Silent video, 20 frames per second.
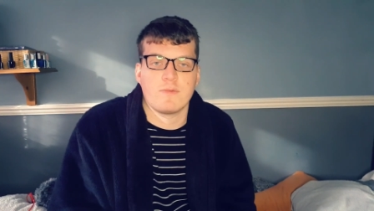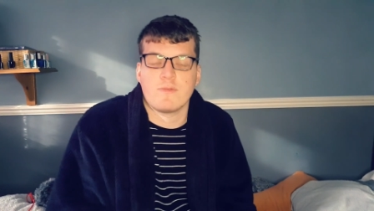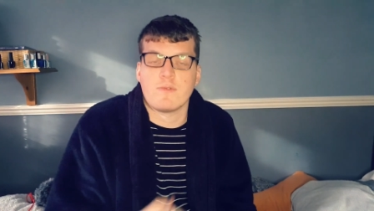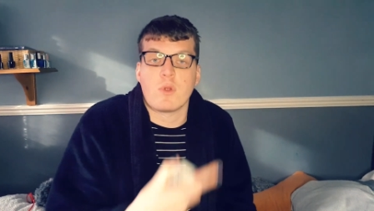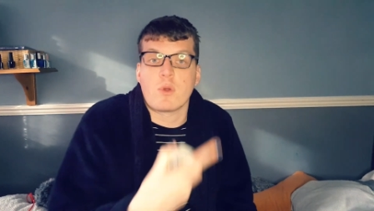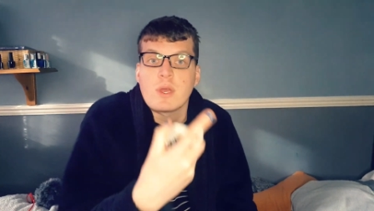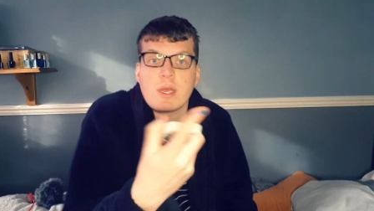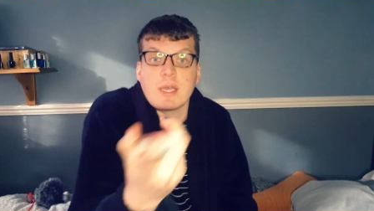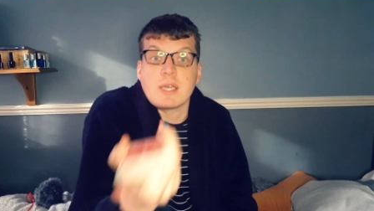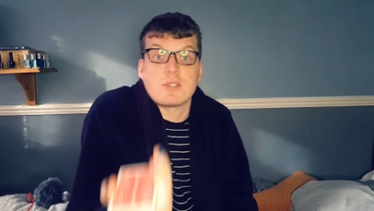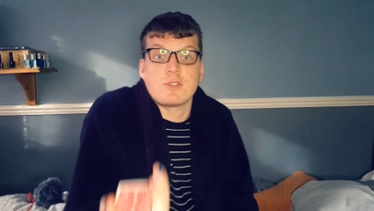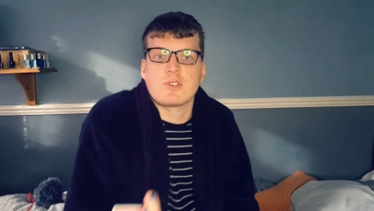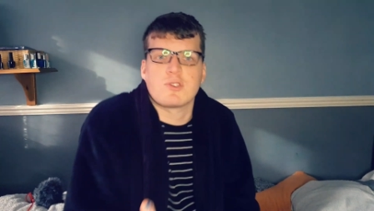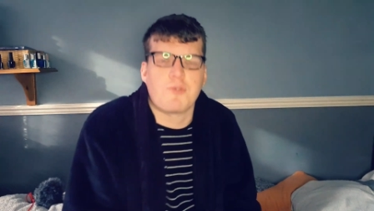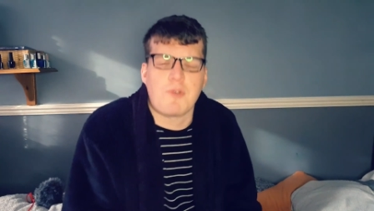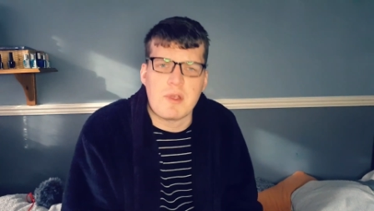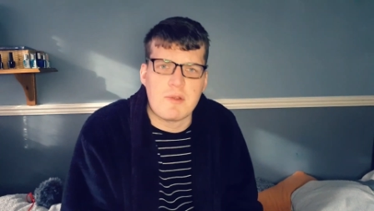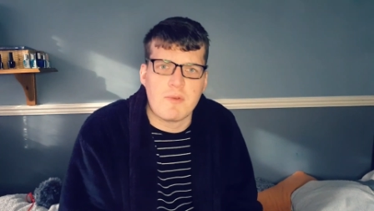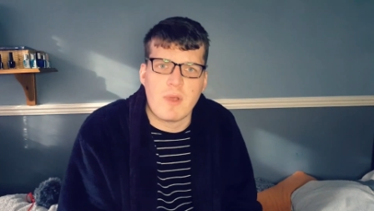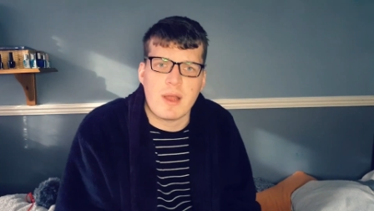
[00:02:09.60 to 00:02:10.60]
looking at a
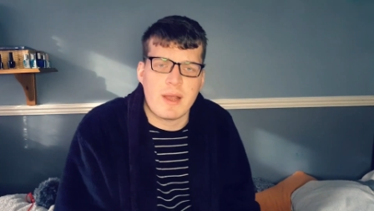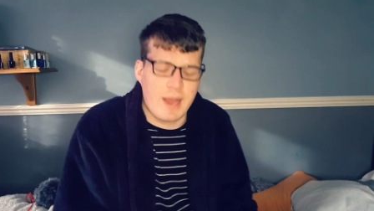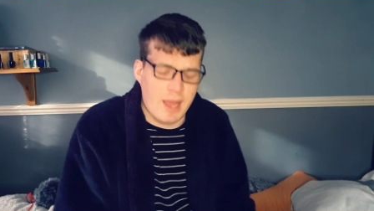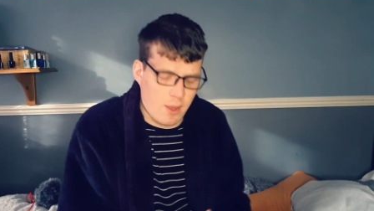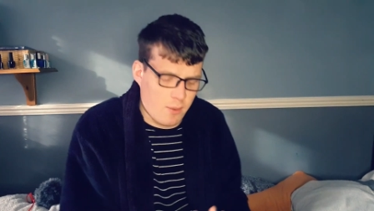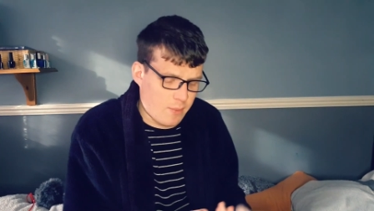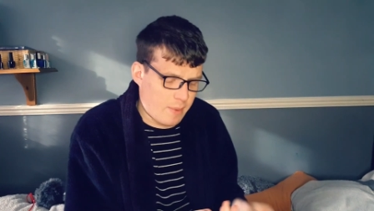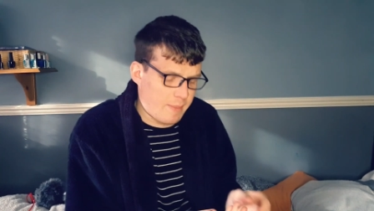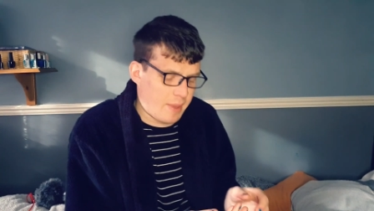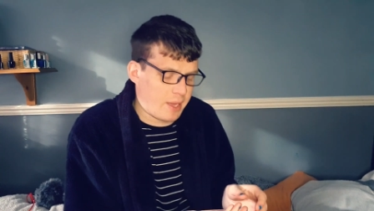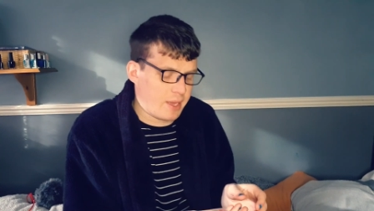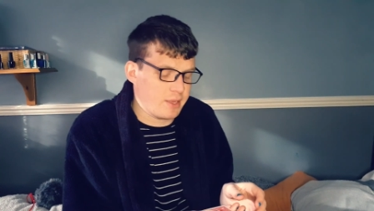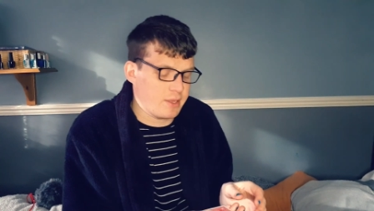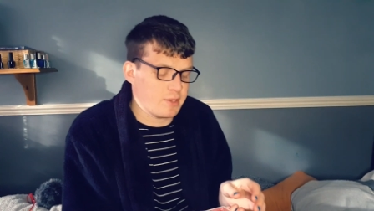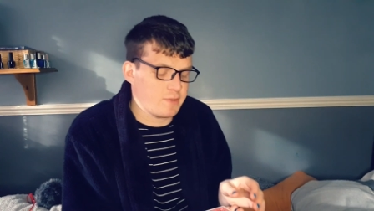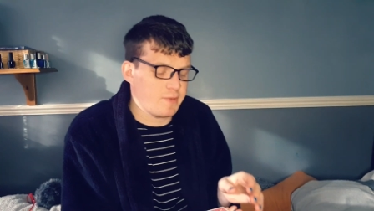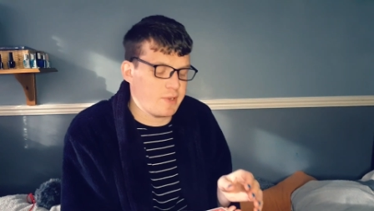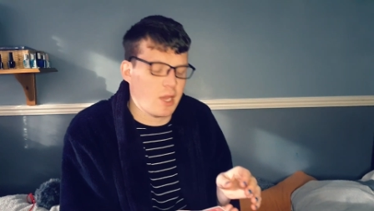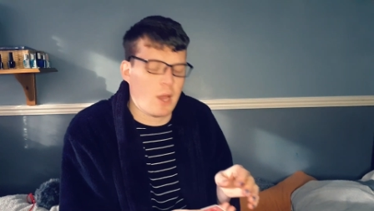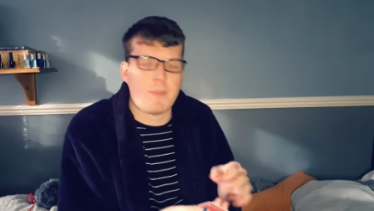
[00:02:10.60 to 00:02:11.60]
screen right now when making
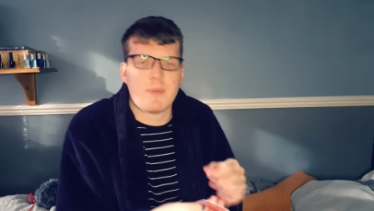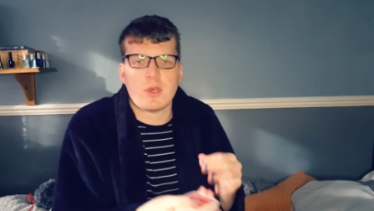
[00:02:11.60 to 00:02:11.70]
this video.